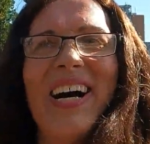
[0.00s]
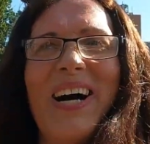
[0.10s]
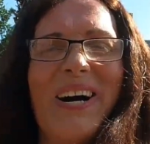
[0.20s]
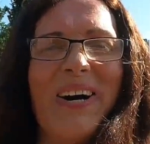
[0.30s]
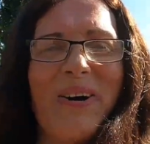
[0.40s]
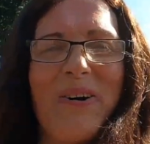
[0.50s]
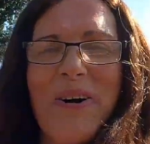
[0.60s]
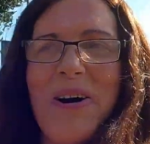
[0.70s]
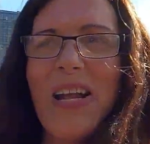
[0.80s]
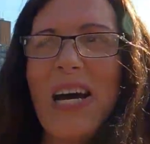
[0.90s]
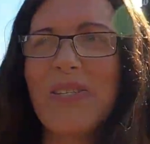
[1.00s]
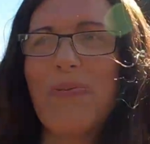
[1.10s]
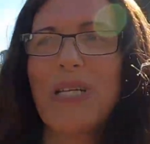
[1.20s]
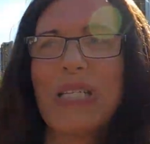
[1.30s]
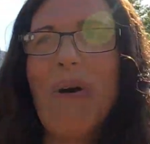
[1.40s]
Oh, nice to
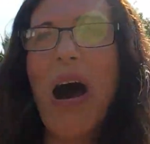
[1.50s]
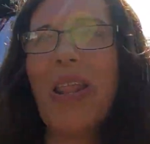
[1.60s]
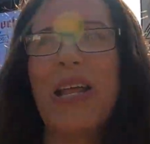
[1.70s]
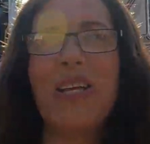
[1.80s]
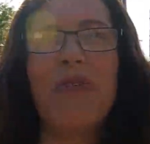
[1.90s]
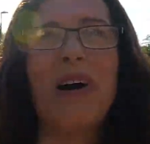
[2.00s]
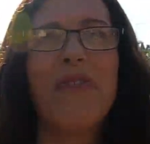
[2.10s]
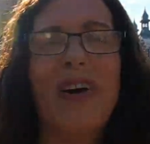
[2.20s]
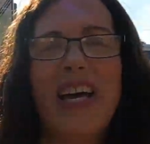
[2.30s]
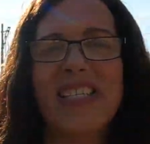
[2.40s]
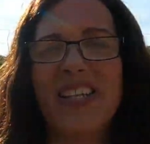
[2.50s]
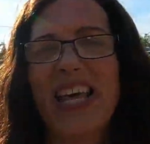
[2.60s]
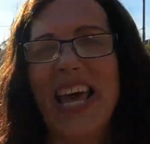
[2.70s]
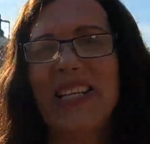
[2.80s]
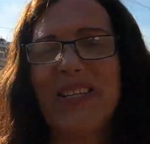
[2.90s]
put a smile on my face at
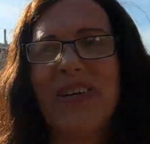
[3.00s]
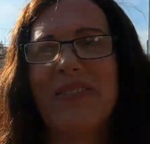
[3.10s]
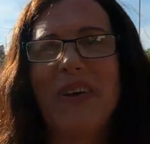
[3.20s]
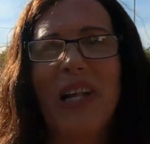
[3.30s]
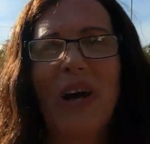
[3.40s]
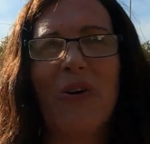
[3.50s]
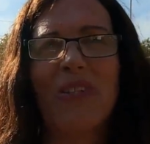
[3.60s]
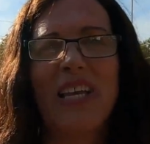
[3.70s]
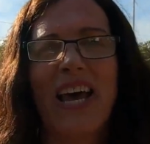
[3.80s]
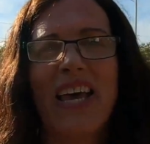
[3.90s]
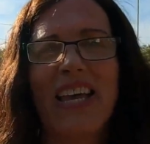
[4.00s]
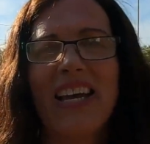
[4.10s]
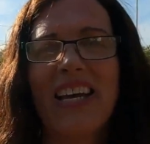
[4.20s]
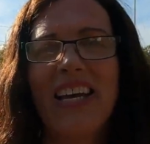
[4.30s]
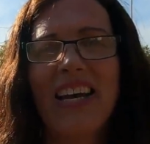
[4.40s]
the end of a long day.
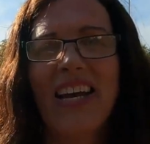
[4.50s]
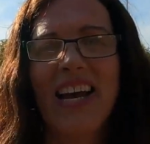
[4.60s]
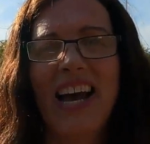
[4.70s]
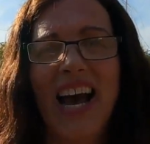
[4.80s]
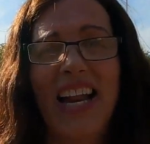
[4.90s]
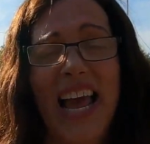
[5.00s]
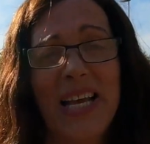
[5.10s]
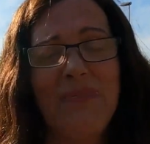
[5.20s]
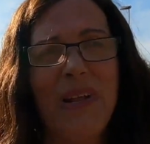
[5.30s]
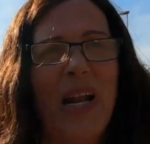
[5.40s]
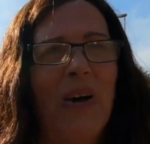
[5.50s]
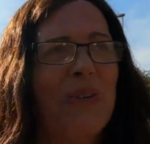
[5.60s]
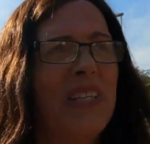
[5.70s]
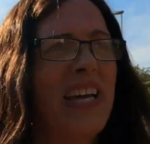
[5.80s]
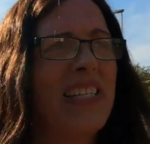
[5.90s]
And it has been a
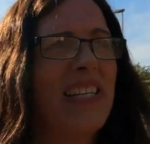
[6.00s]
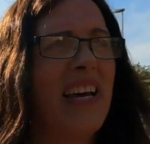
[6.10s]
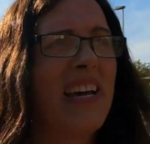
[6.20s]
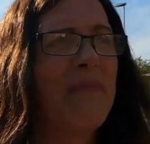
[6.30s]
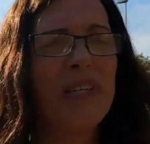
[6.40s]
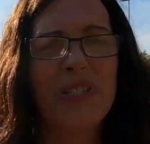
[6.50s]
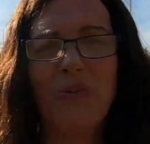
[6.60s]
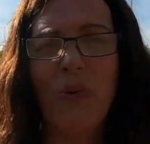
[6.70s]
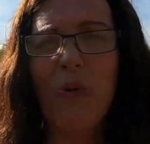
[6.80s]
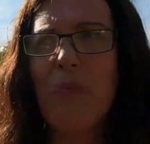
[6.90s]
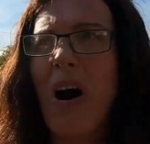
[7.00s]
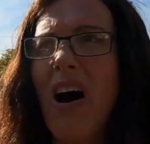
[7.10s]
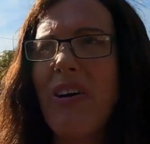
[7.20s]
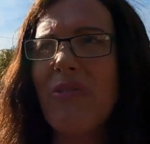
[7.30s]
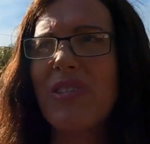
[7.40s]
long day today. I must have walked
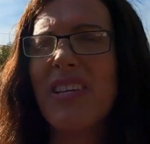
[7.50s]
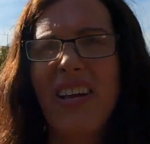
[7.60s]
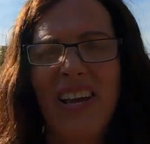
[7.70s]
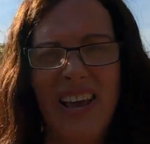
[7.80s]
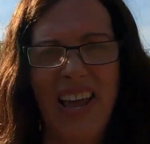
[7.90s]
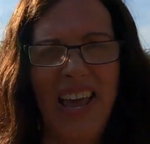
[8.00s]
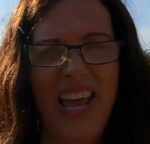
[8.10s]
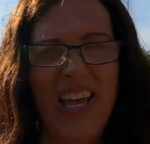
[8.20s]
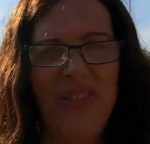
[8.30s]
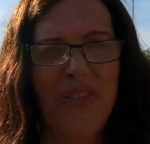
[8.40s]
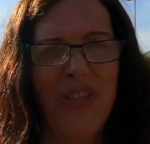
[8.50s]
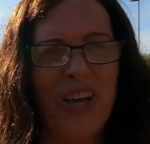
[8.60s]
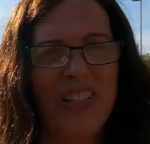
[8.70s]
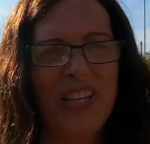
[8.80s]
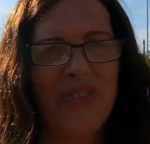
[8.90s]
miles in
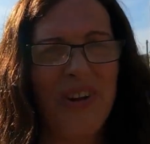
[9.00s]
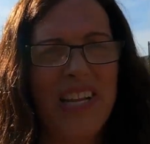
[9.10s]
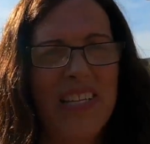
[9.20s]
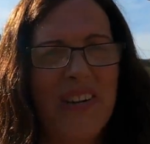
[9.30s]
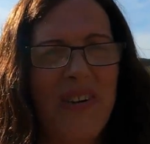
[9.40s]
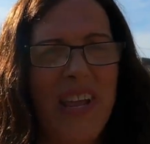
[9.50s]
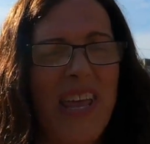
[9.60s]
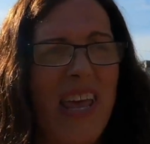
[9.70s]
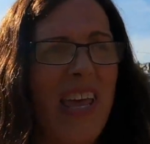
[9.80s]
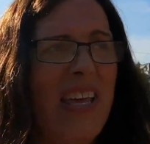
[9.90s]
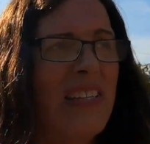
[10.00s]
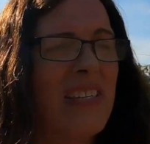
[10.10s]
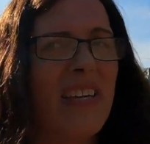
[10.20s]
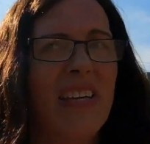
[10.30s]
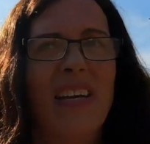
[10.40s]
33-degree
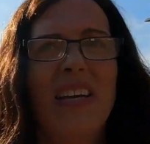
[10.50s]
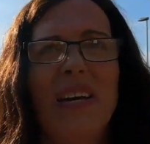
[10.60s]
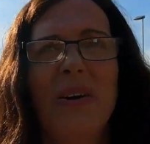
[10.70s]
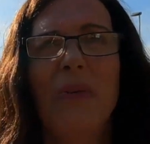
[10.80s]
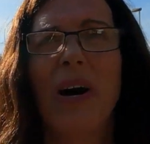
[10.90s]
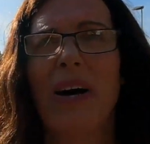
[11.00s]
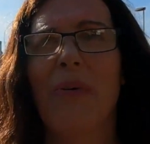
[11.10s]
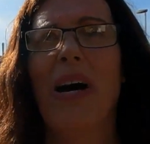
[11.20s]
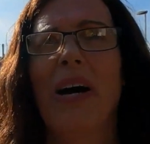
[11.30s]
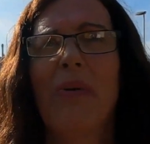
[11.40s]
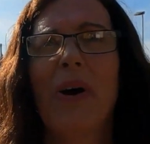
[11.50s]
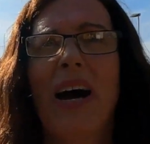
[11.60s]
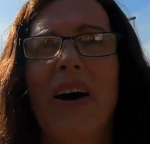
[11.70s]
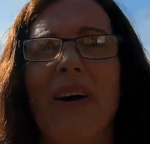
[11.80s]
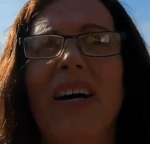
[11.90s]
heat. Wow, wow,
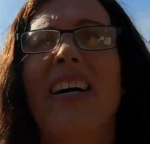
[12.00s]
wow.